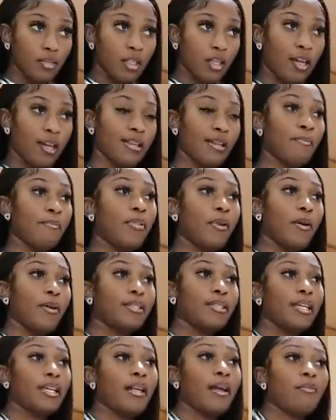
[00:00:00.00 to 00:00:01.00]
Because I'm
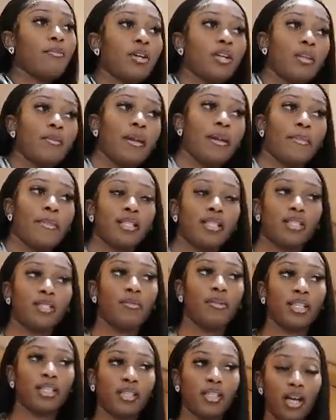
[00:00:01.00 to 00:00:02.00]
bloated, I'm gonna make
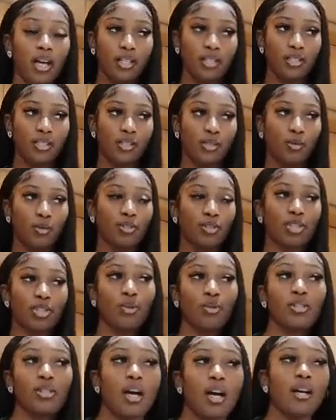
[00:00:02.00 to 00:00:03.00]
my skirt
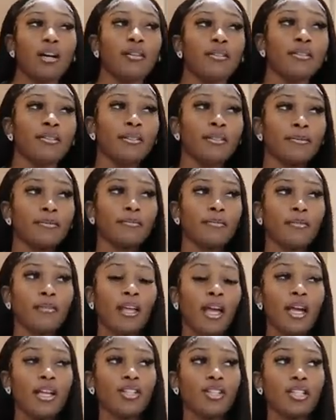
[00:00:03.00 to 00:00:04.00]
shorter
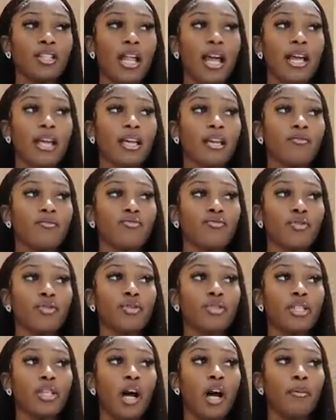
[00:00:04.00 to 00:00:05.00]
and just like
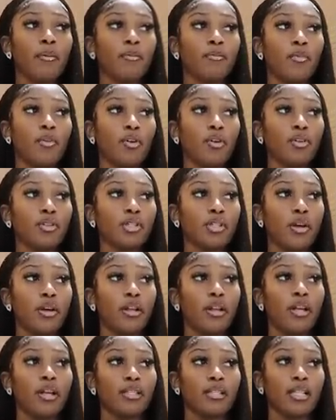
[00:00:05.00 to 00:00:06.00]
ruche it up more so
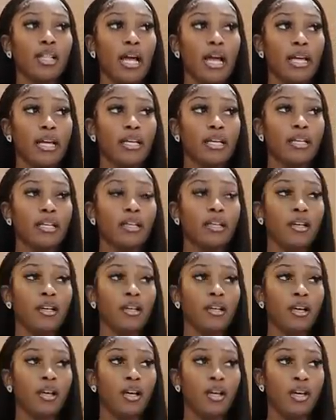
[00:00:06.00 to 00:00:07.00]
it looks like
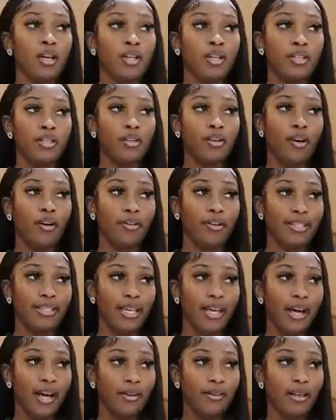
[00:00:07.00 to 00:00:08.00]
you can't really
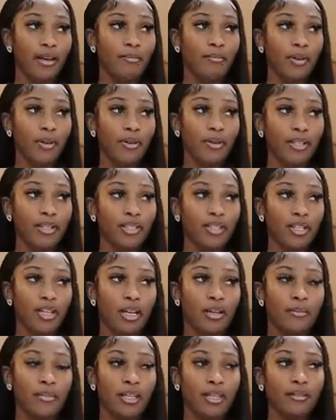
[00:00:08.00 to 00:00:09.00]
tell I'm bloated, do you know
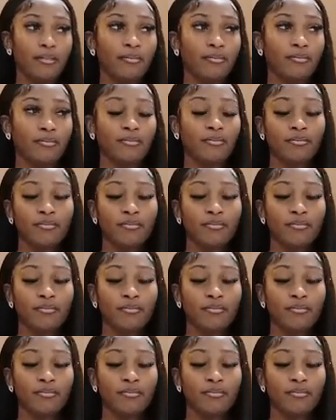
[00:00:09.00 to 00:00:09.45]
what I mean?